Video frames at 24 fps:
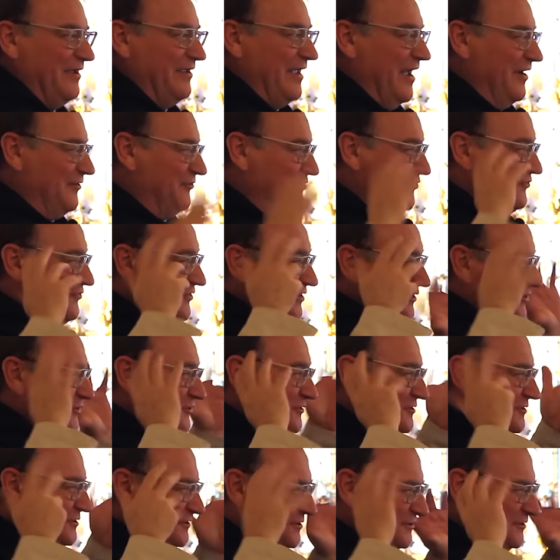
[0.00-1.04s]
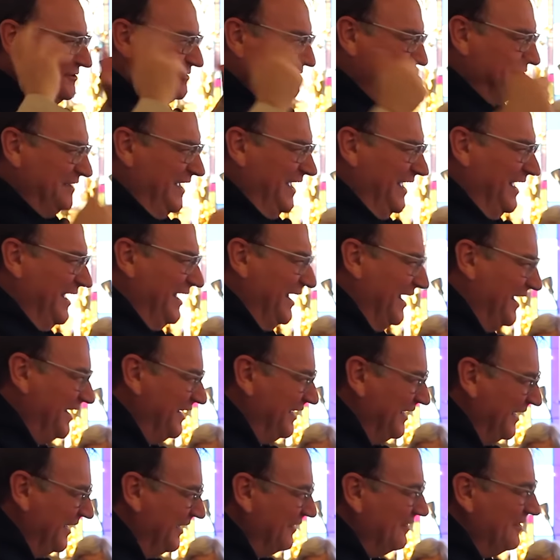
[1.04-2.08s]
have to figure it
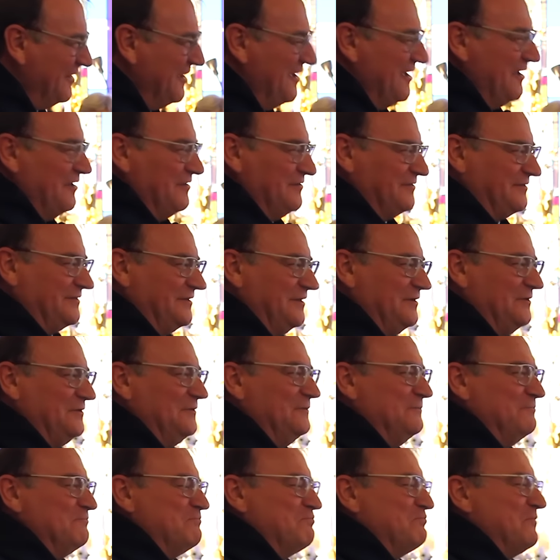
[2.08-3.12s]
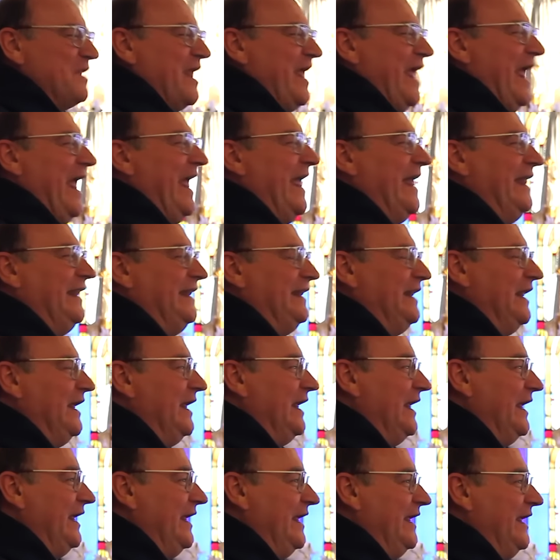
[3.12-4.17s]
out. So, and
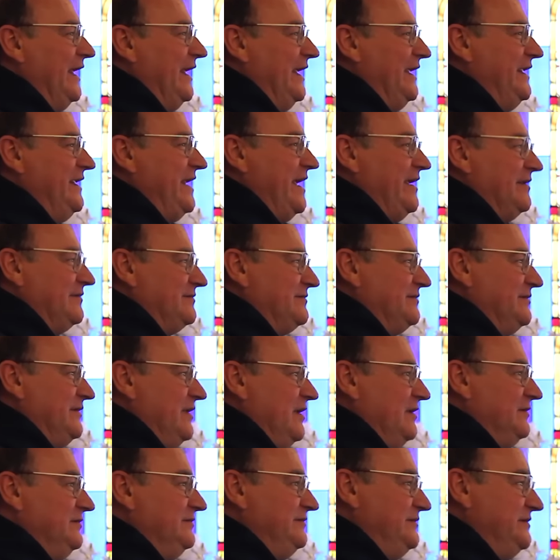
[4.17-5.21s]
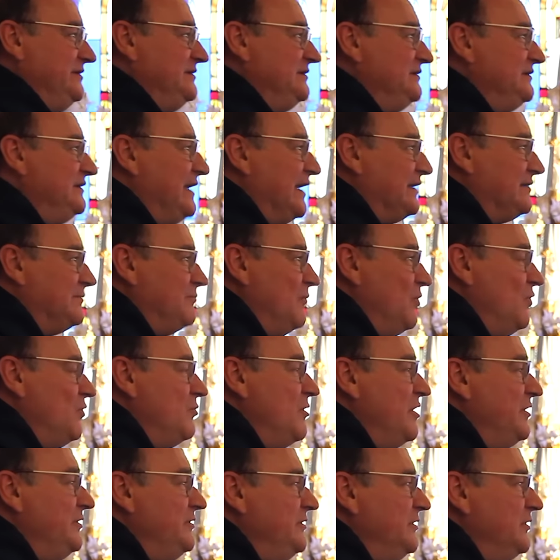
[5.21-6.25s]
yes, until that
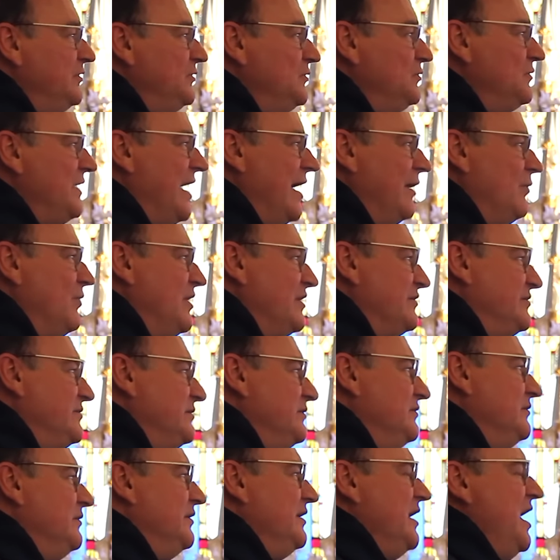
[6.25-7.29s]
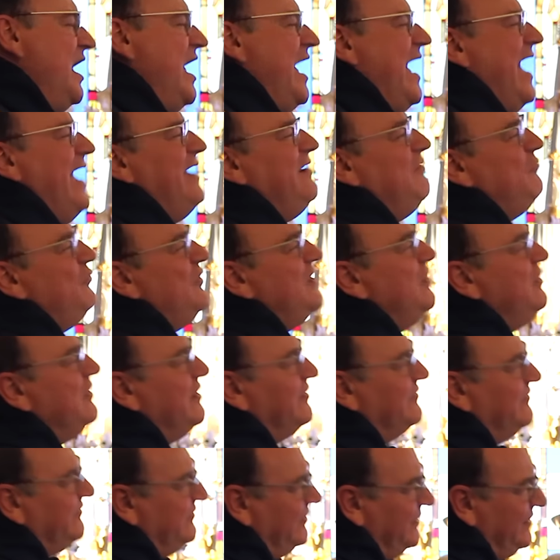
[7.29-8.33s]
moment, you know, I will
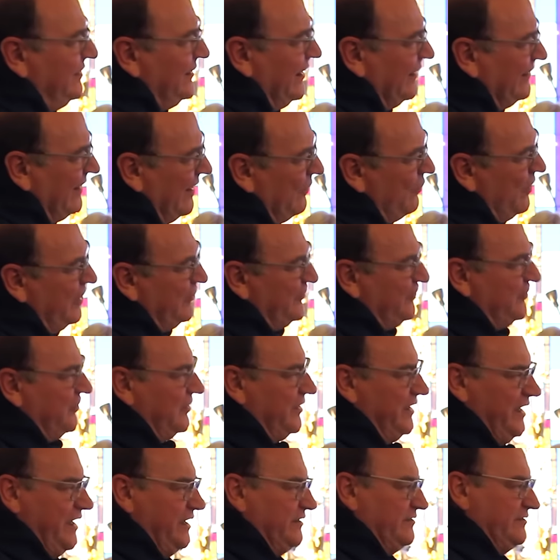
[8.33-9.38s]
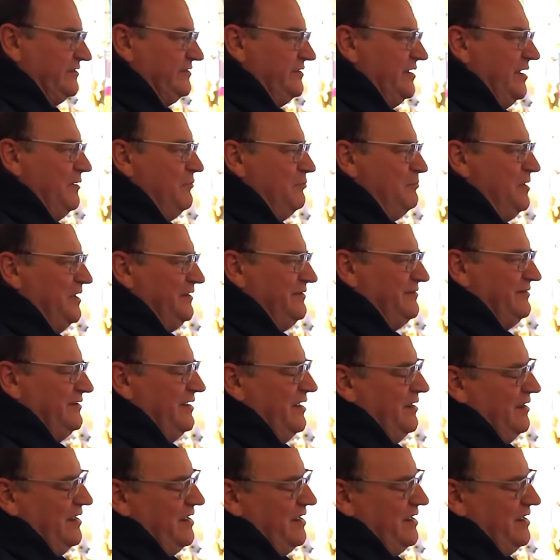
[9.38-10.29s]
not say that I was against, but,